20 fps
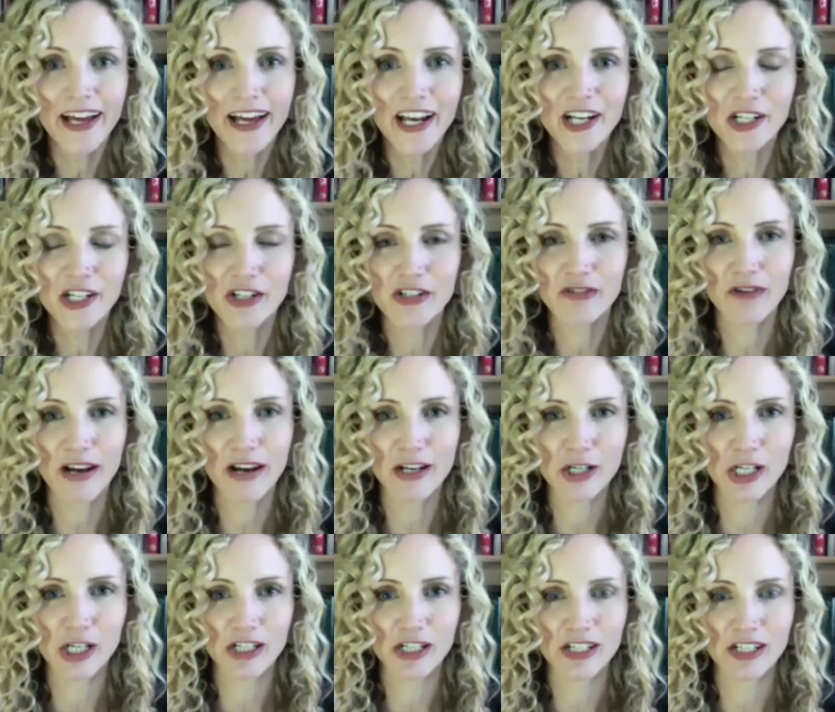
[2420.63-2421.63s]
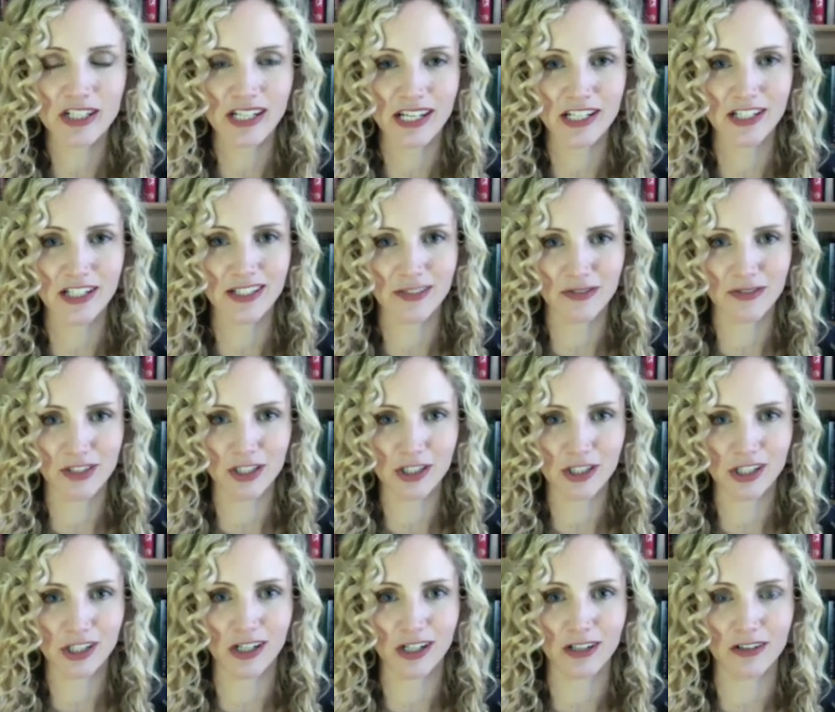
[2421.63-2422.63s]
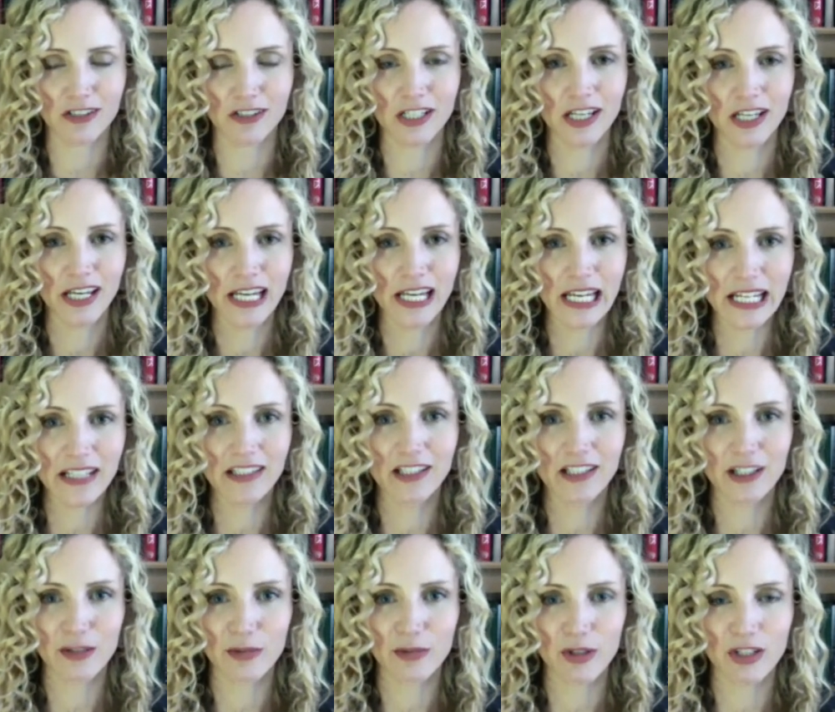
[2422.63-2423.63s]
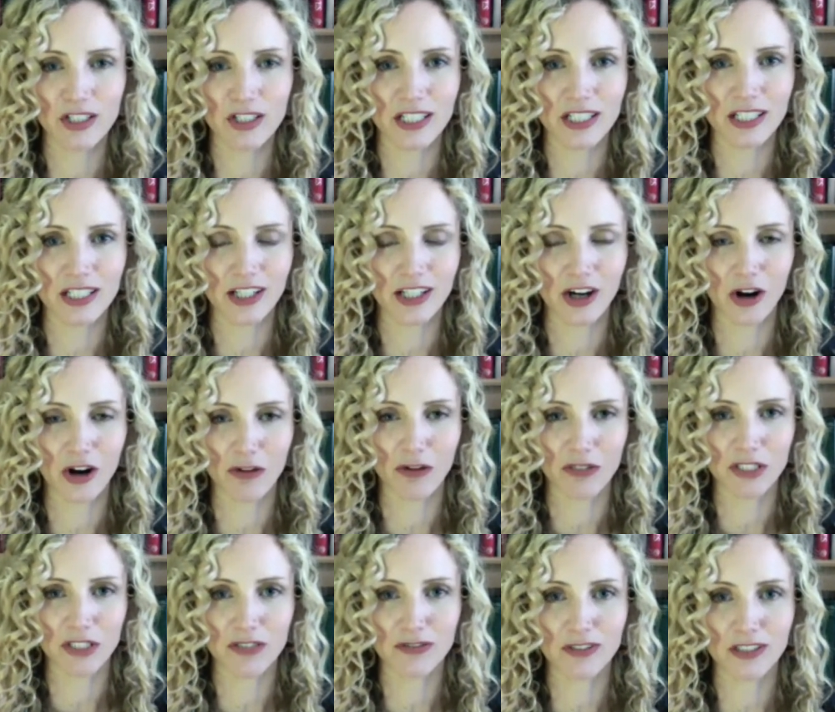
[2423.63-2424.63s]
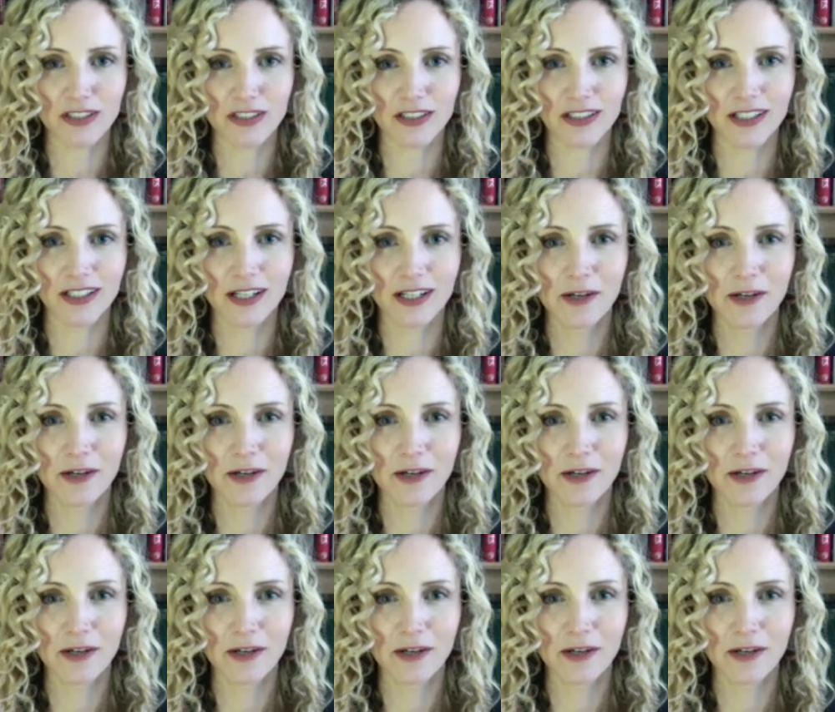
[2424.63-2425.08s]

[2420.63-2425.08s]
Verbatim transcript: She's arranging status for the child in the community of its father.